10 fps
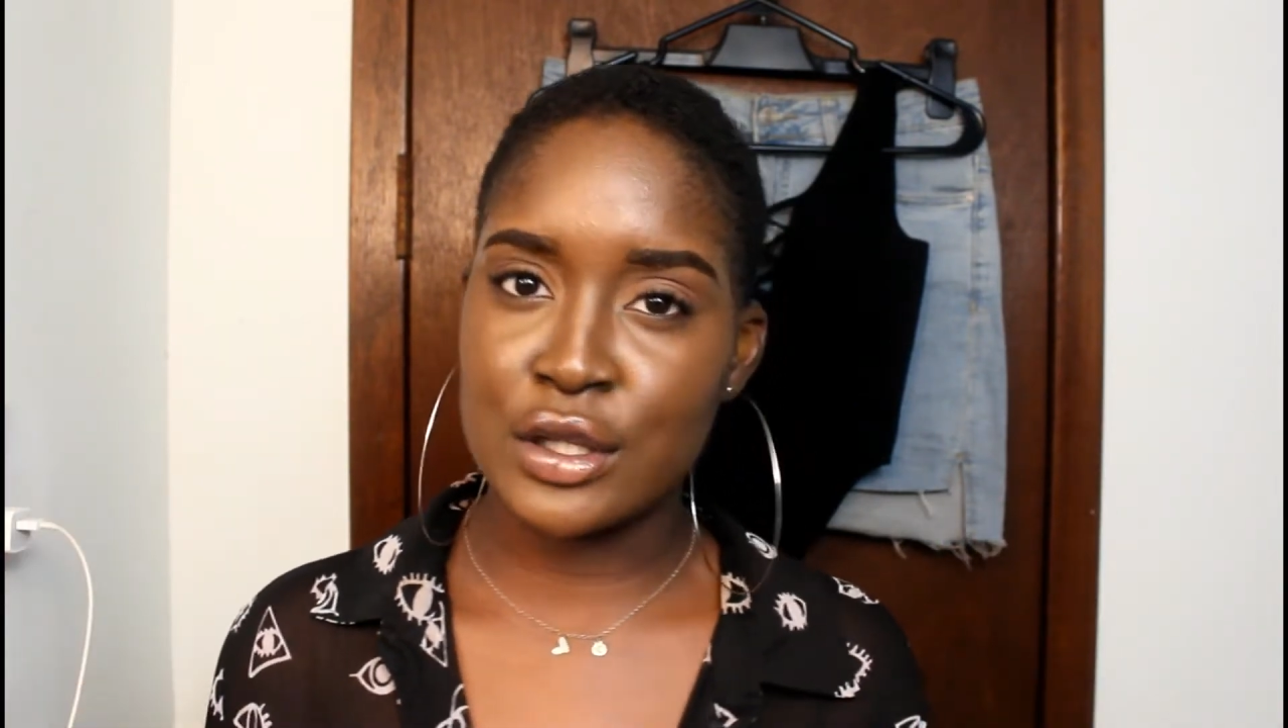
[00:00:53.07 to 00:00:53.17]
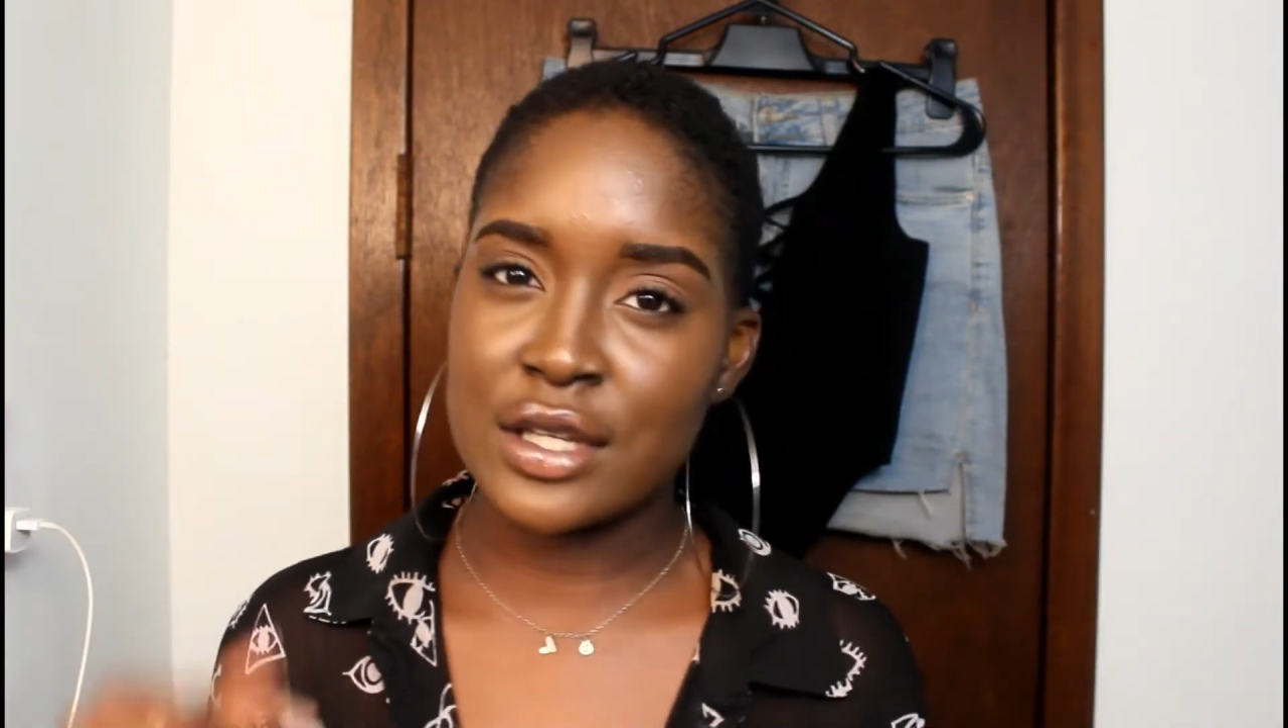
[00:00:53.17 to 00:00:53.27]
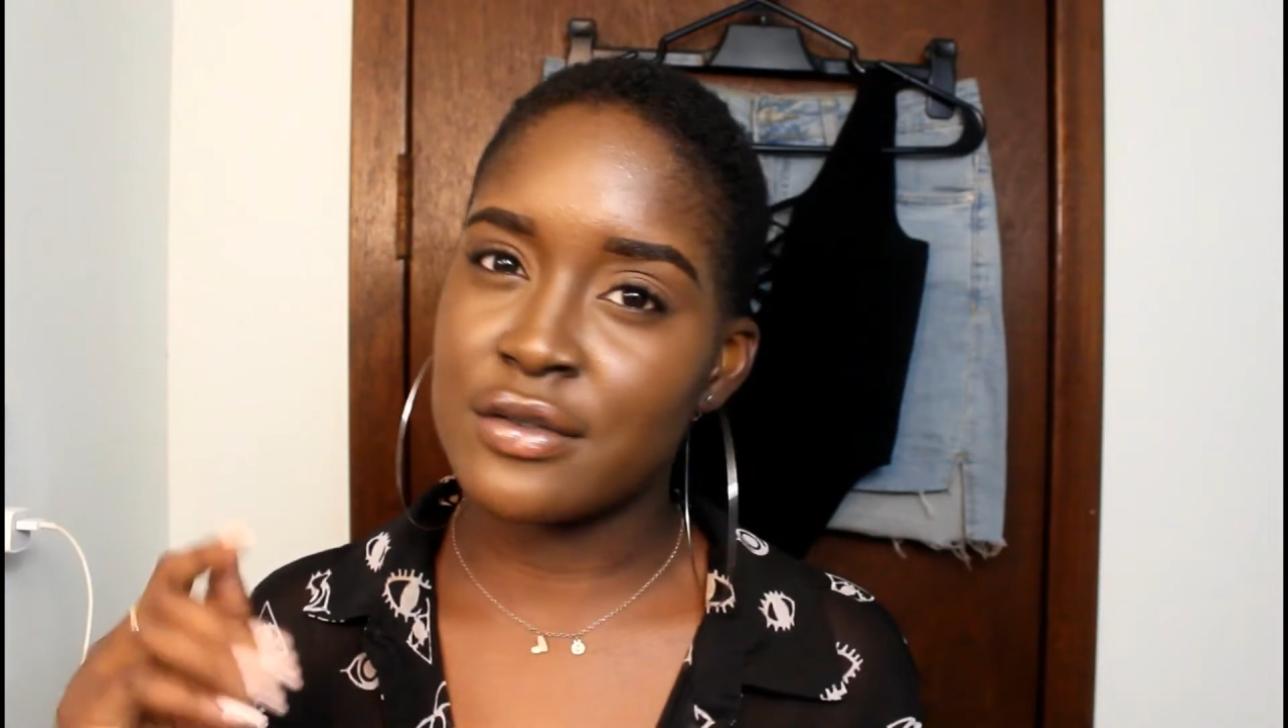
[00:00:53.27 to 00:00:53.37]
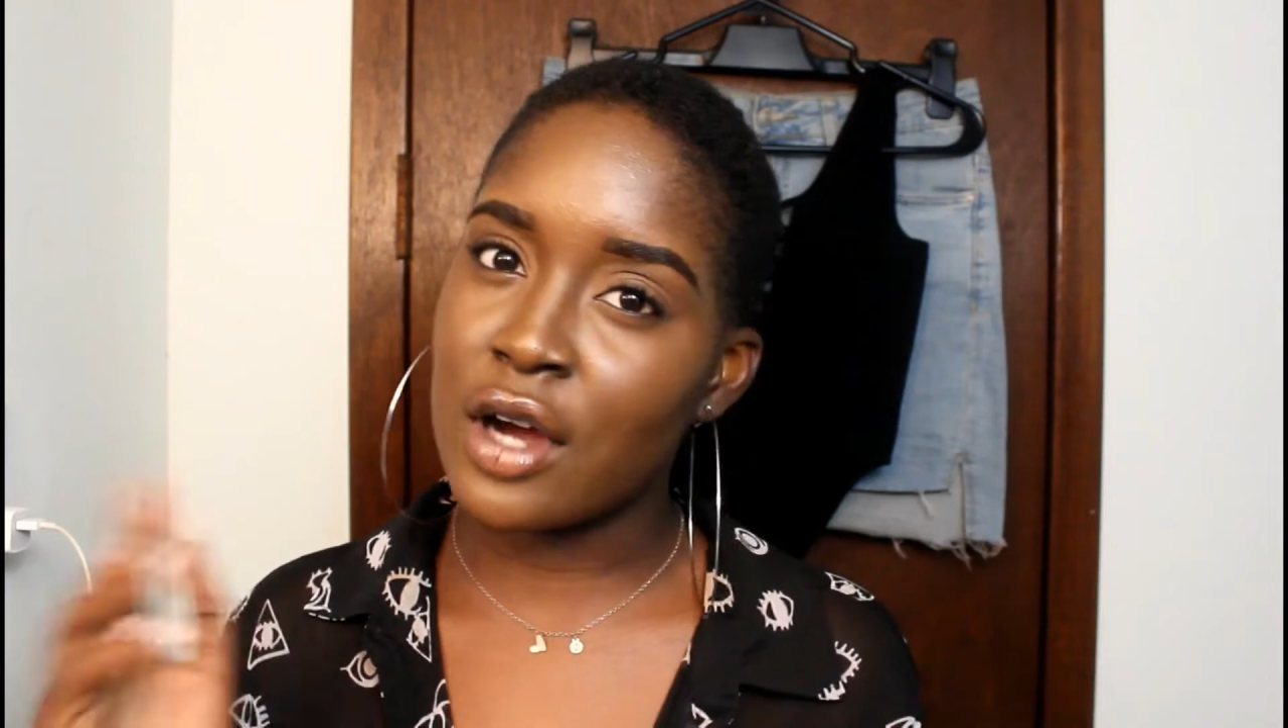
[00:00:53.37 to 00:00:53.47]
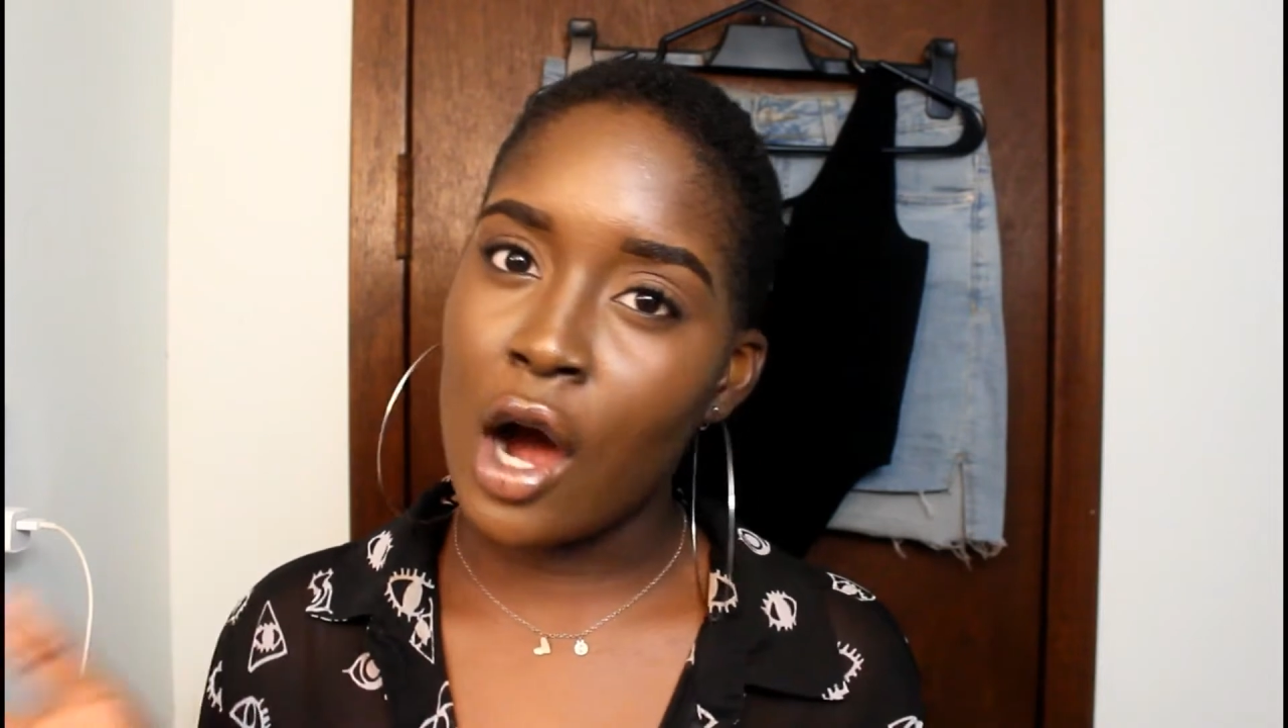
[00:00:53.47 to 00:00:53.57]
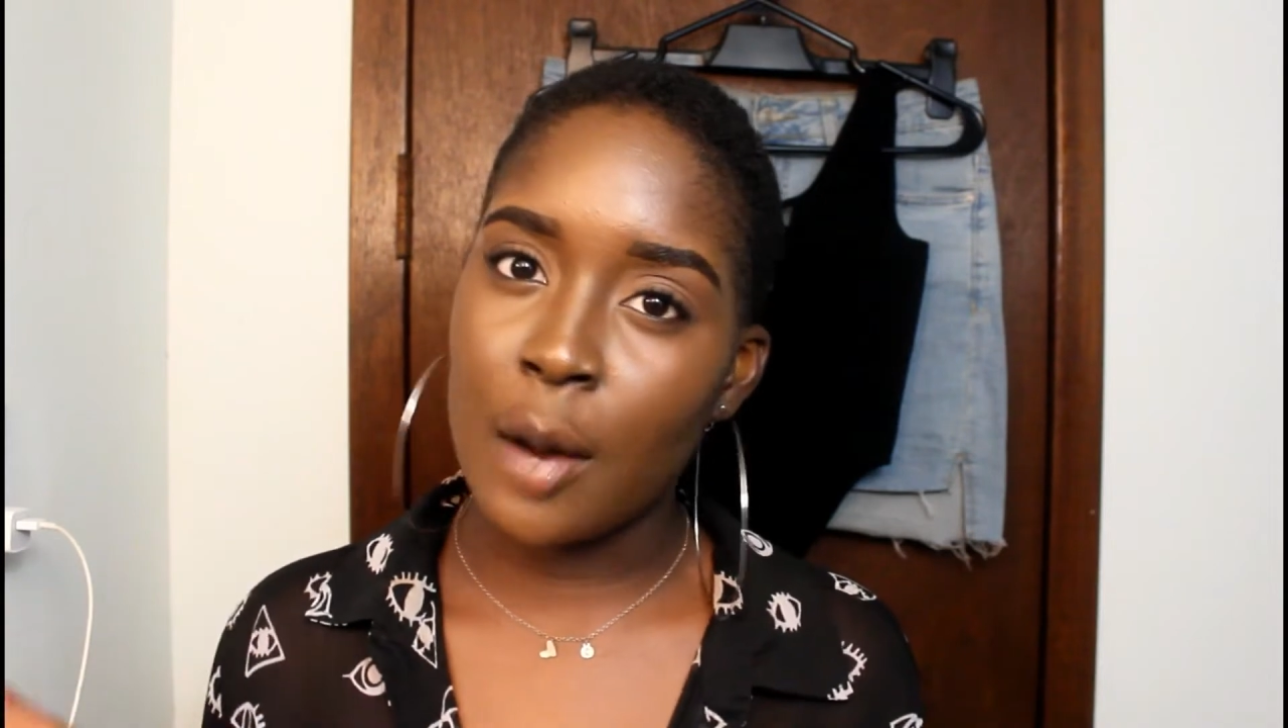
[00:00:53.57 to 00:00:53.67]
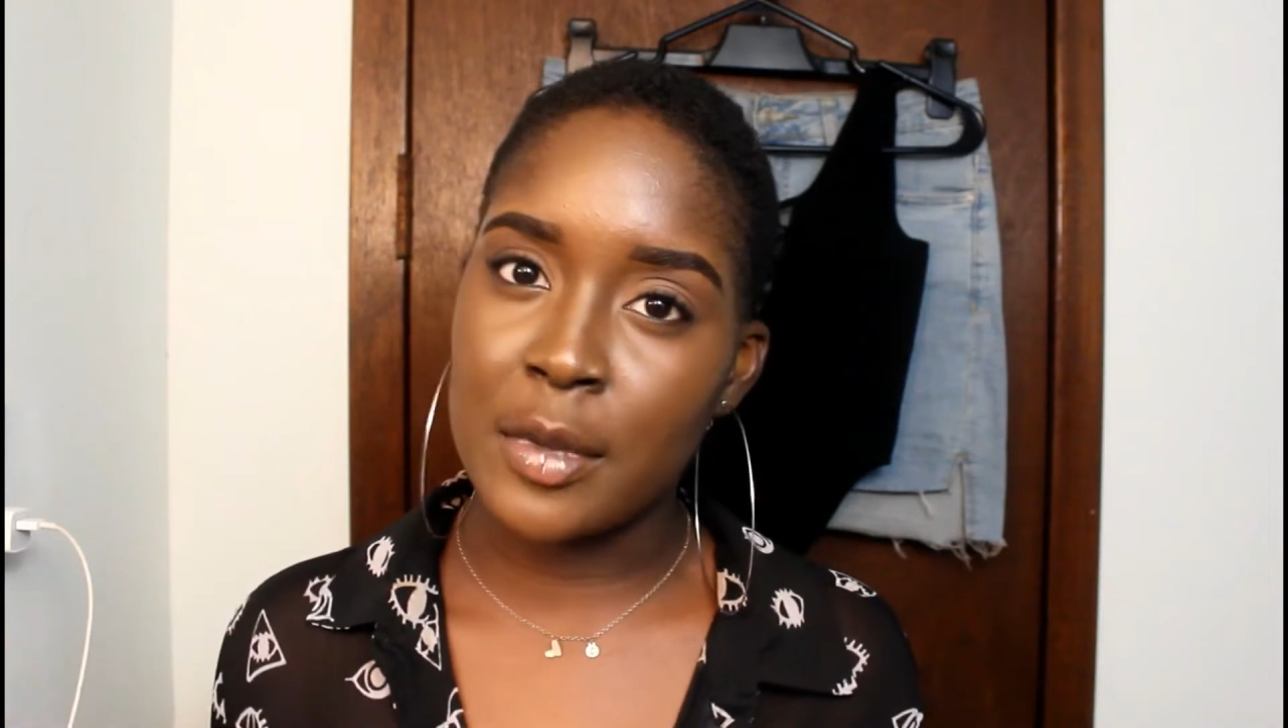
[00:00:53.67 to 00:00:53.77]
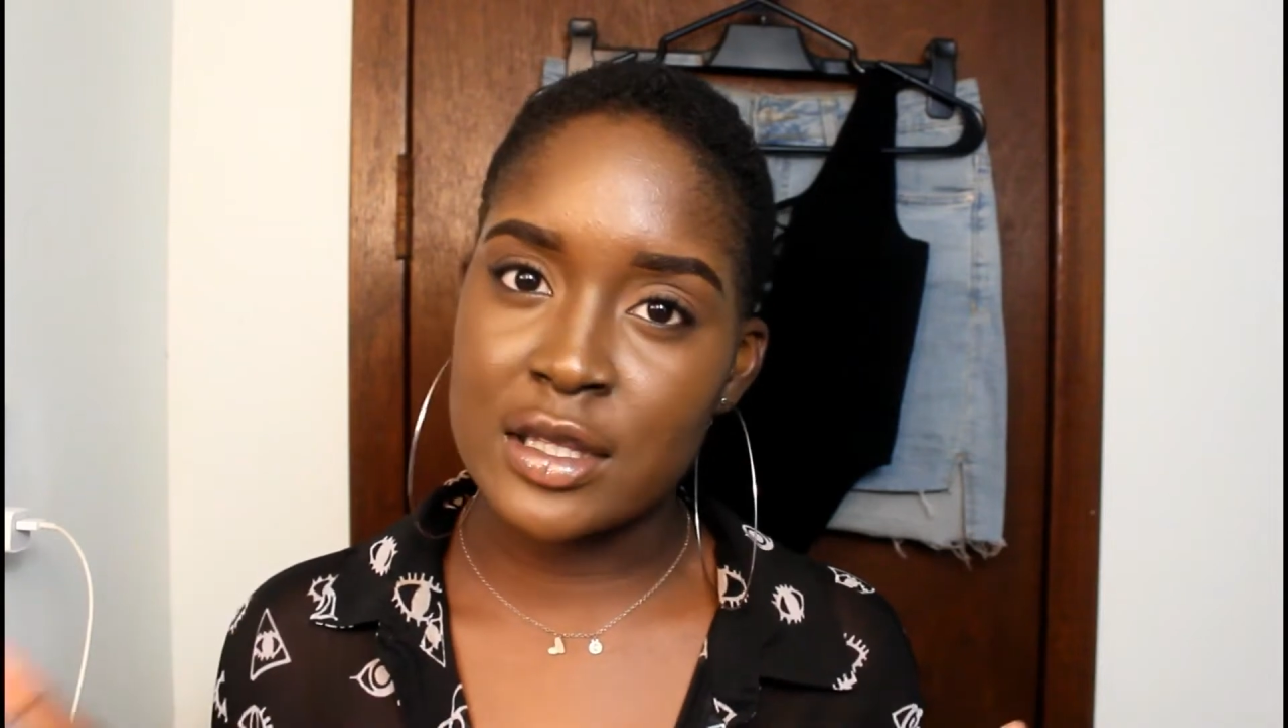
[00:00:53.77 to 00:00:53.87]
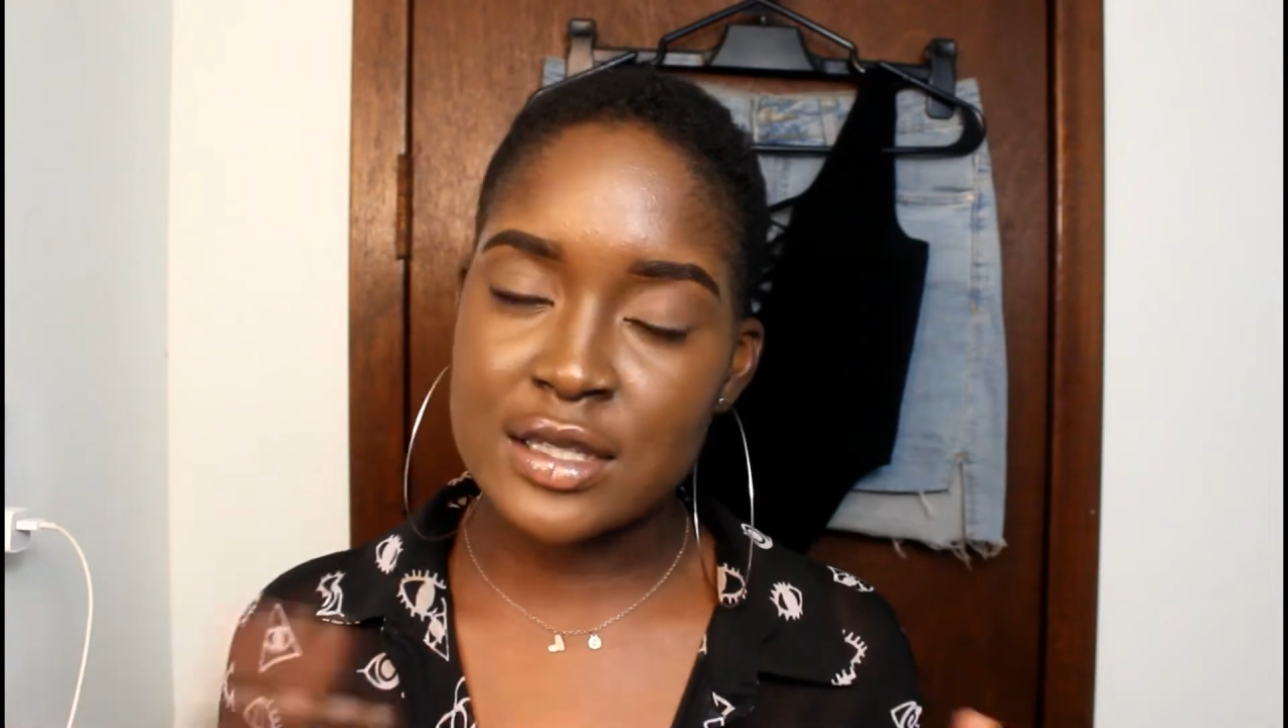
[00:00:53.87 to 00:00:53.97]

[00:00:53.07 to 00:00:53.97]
and leave a comment.